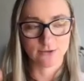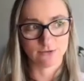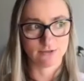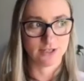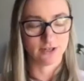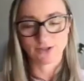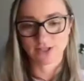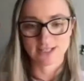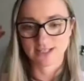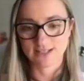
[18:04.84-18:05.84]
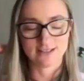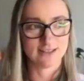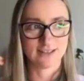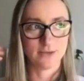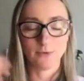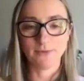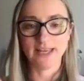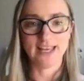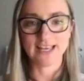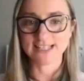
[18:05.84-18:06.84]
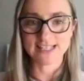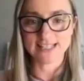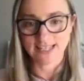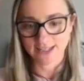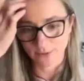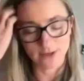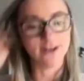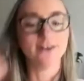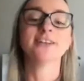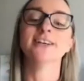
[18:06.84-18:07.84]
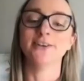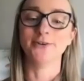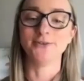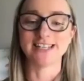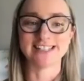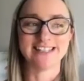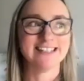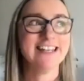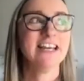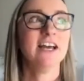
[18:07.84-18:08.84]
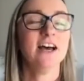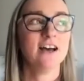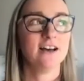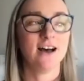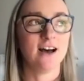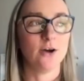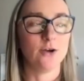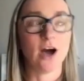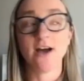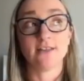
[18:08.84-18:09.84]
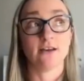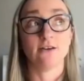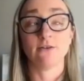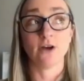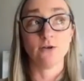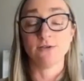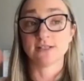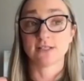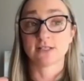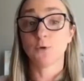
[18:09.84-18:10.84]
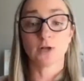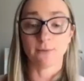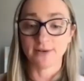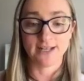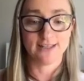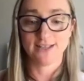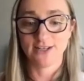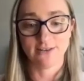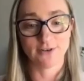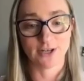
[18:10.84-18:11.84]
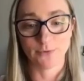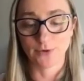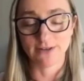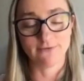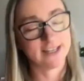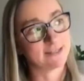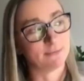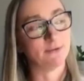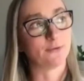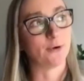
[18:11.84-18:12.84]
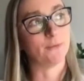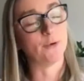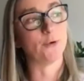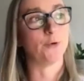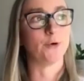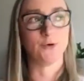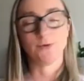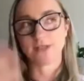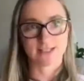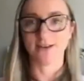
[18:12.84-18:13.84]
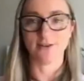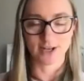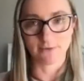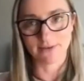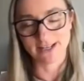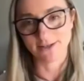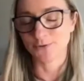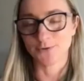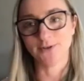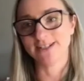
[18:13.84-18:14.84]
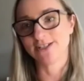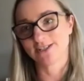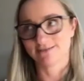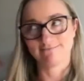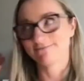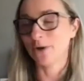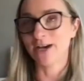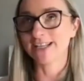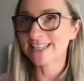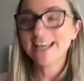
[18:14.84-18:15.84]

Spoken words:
or, you know, just a human being existing in the world who doesn't, who either owns a small company that you're never going to want investment from, or who doesn't own a company at all and just works,